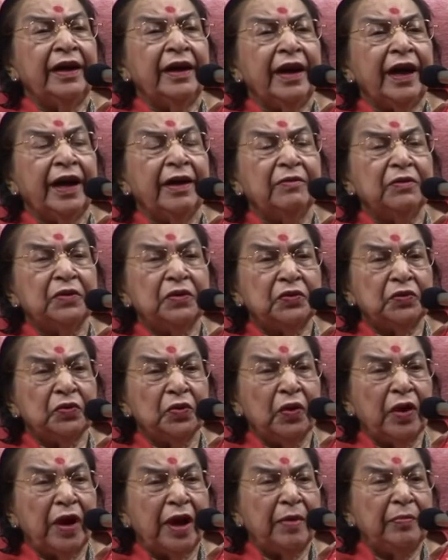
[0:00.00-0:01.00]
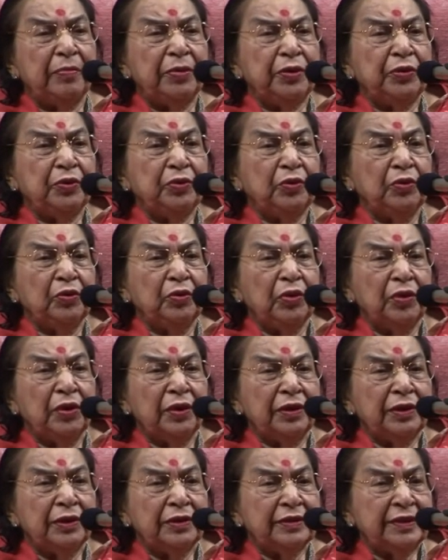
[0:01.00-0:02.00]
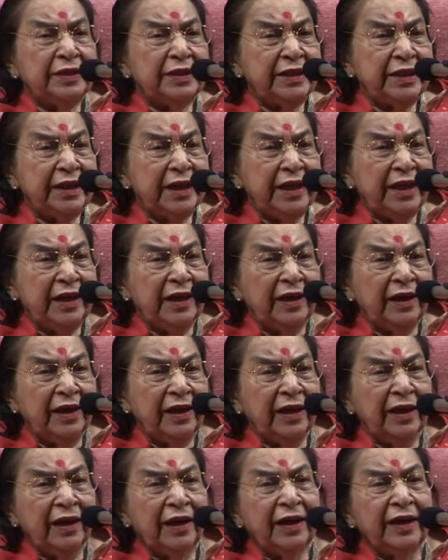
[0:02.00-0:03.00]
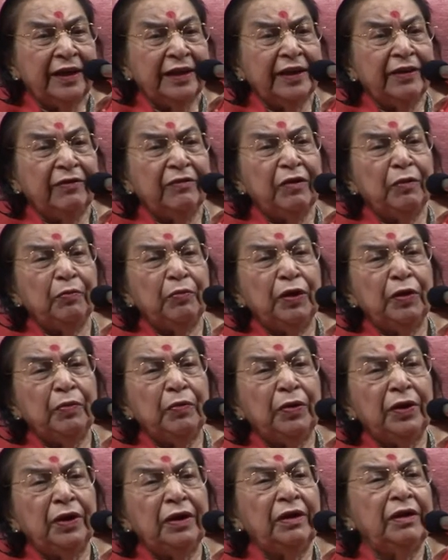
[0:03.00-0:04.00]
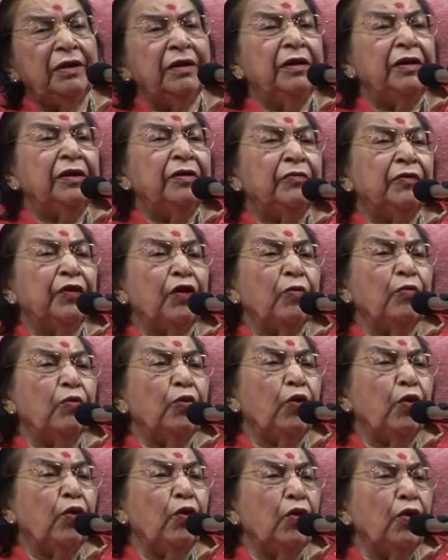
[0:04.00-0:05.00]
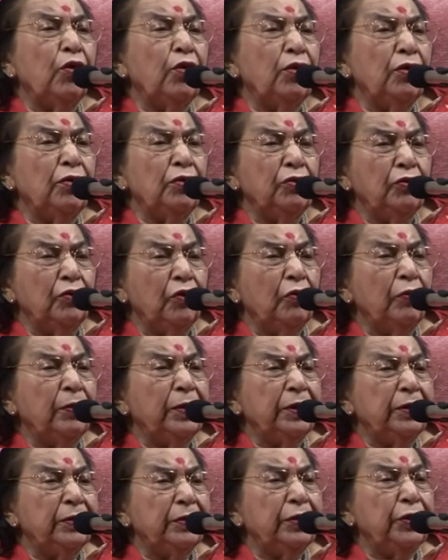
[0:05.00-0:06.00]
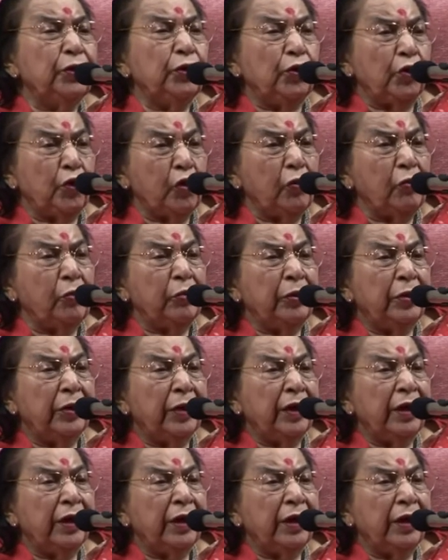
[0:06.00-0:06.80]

I was so happy to see there were people from all over Europe